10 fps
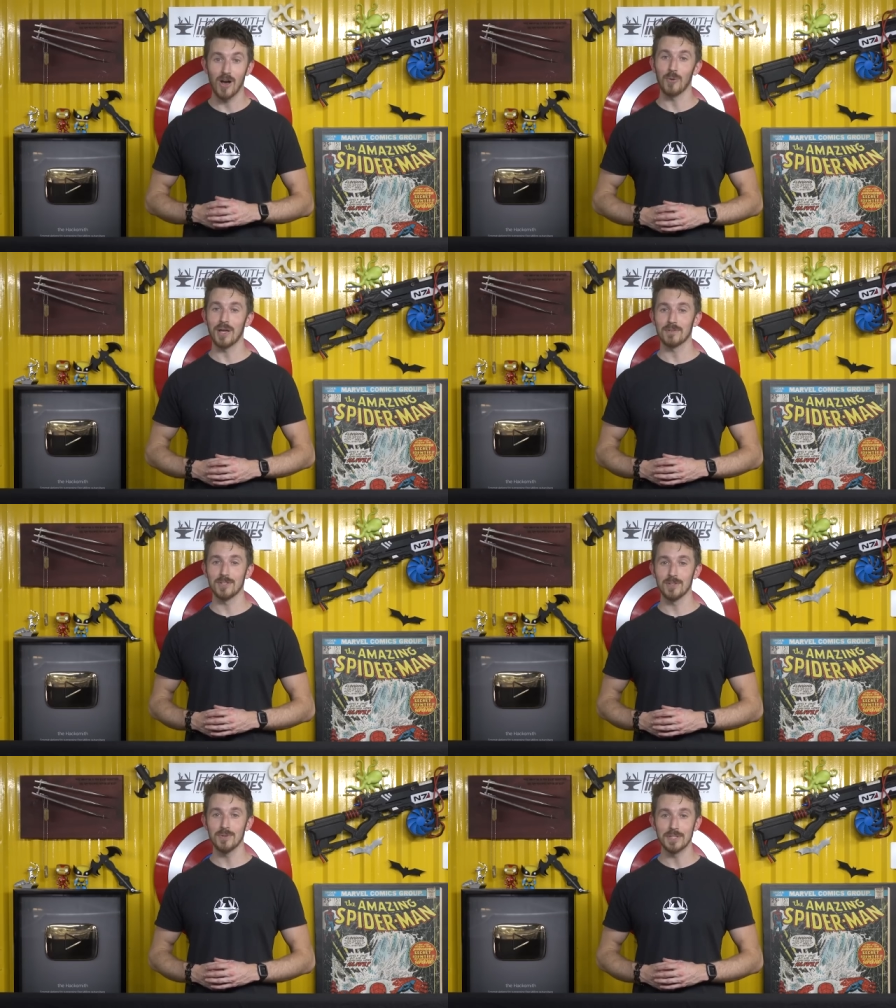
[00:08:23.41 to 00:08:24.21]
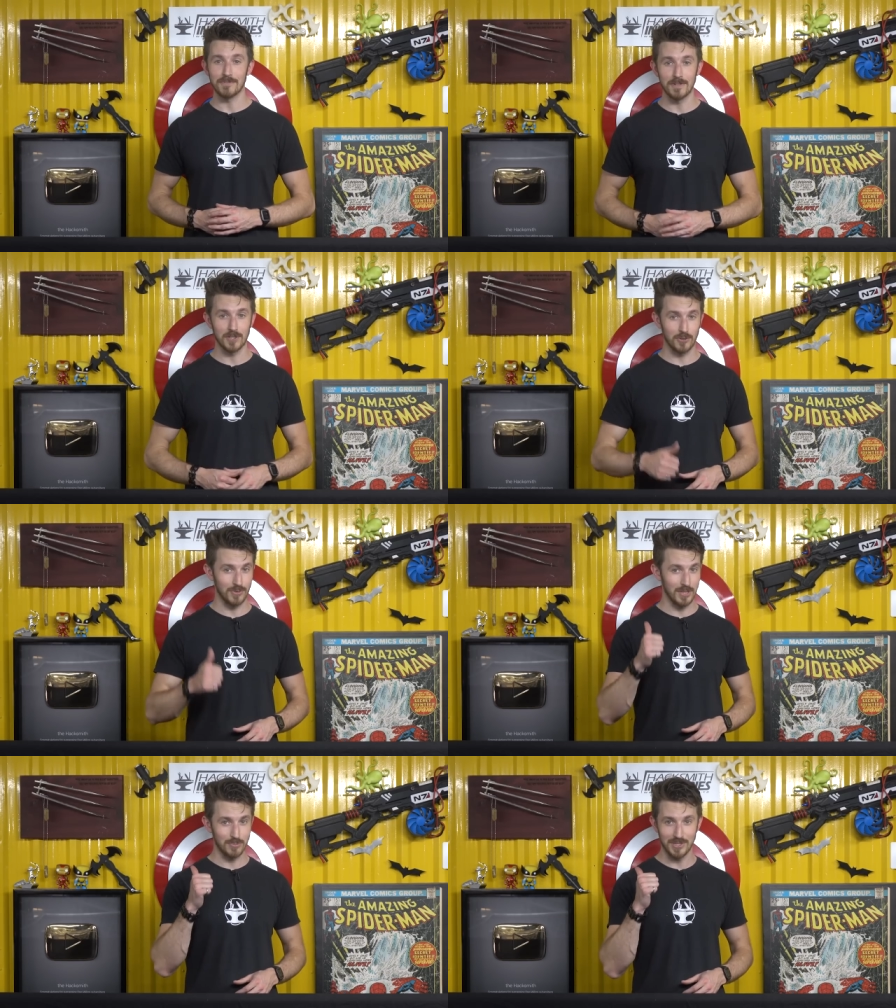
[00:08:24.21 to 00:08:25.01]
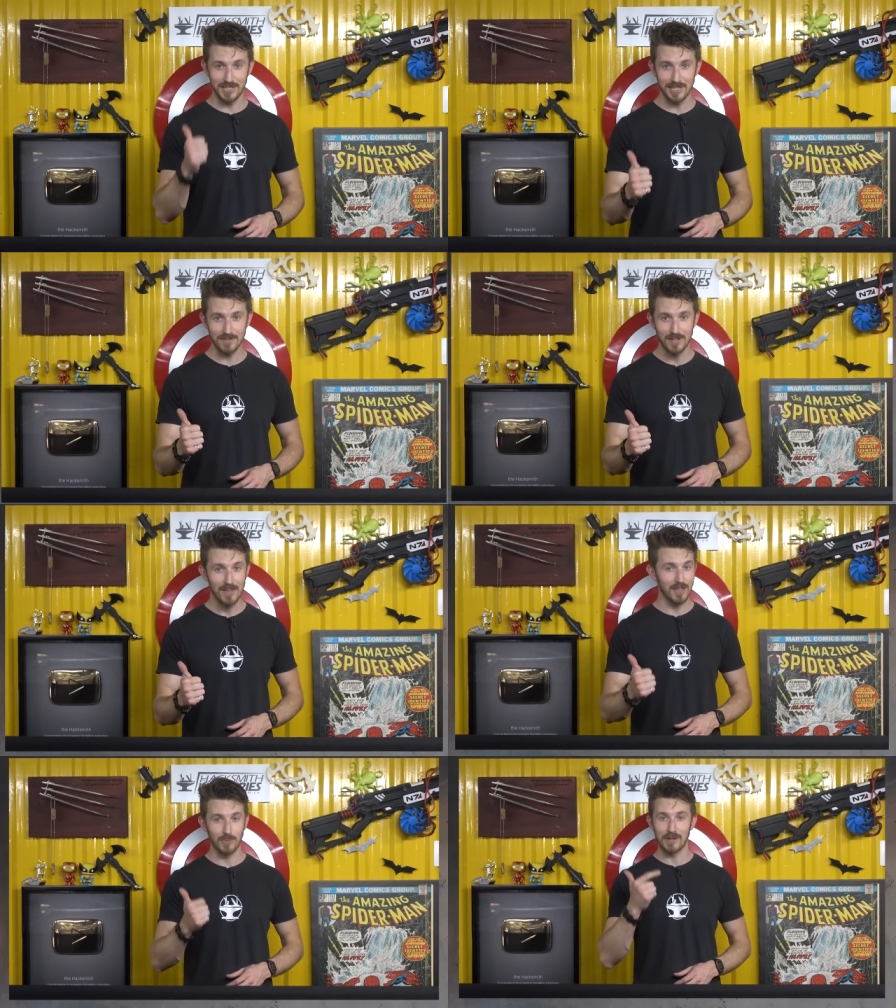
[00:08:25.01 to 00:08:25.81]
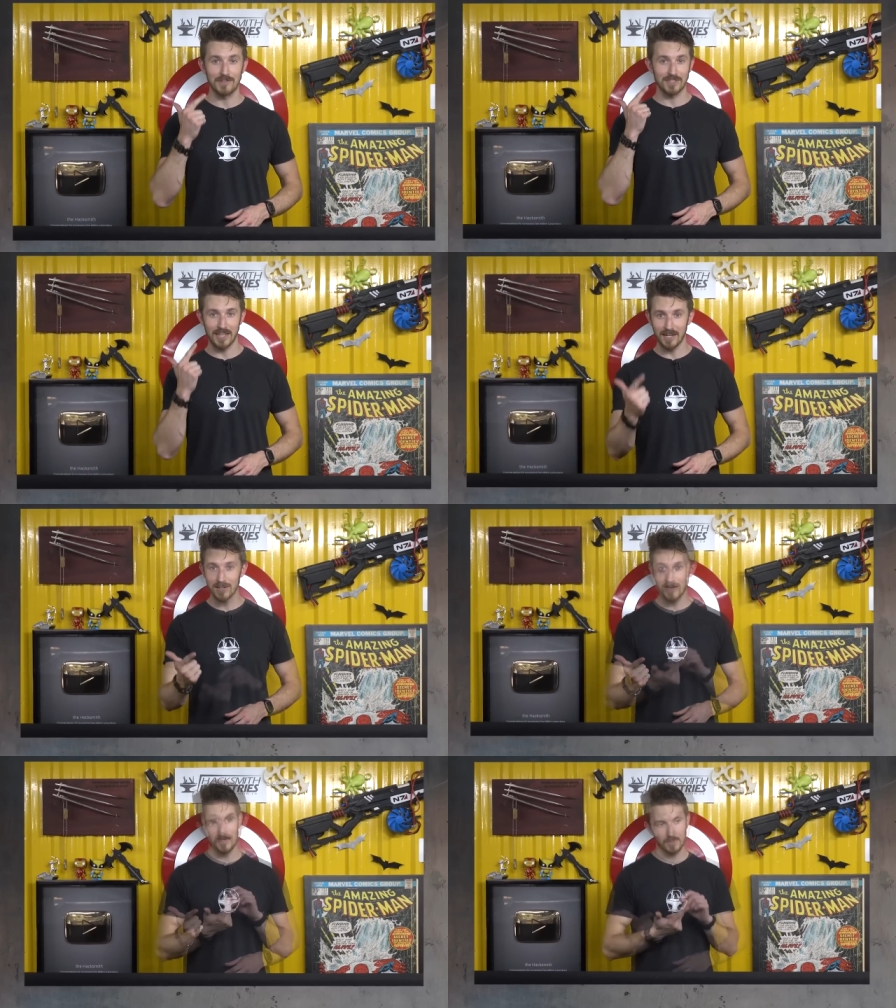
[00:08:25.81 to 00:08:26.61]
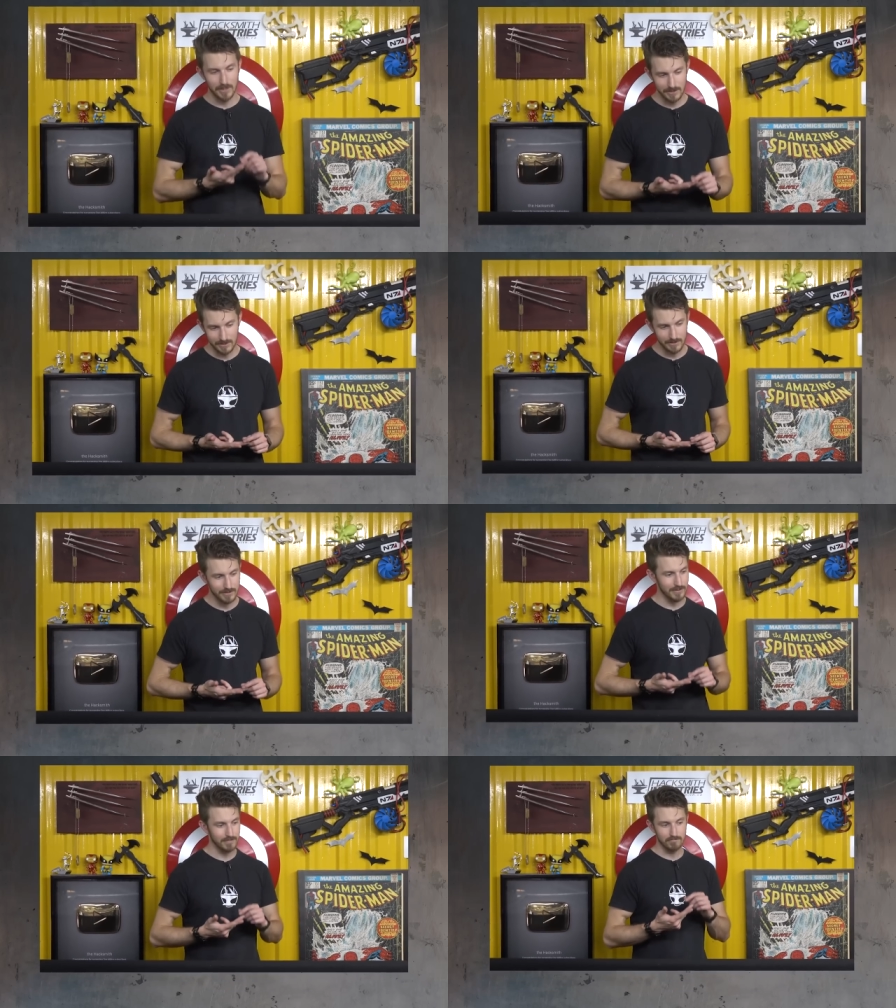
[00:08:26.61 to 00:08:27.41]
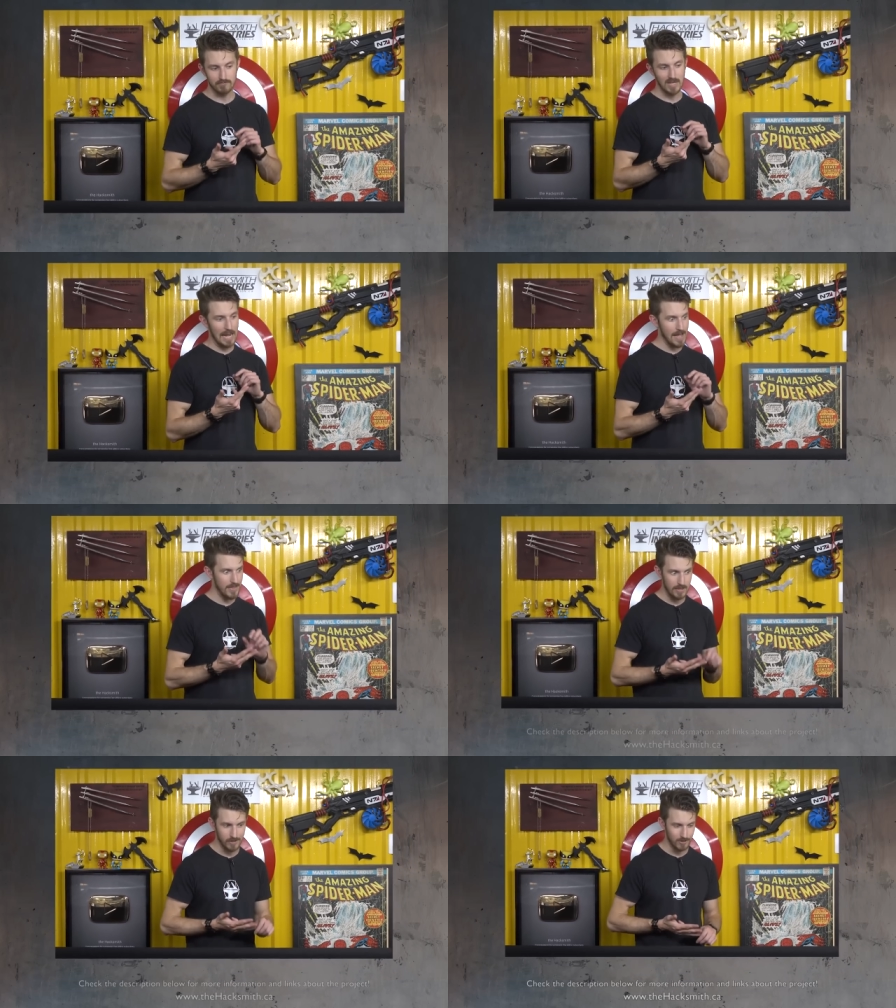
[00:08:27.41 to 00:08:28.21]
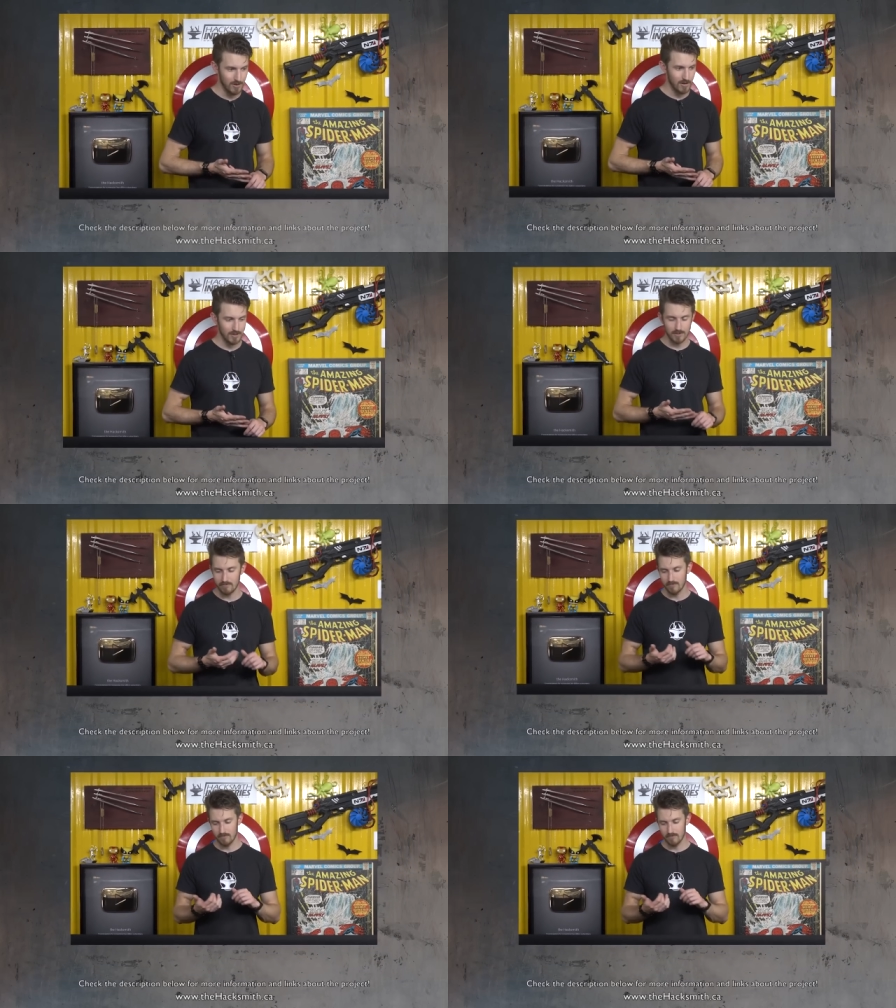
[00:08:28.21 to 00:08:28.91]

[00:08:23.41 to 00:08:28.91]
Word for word: All we have to do is finish 3D printing it, then we'll have to sand it, painting, add the electronics,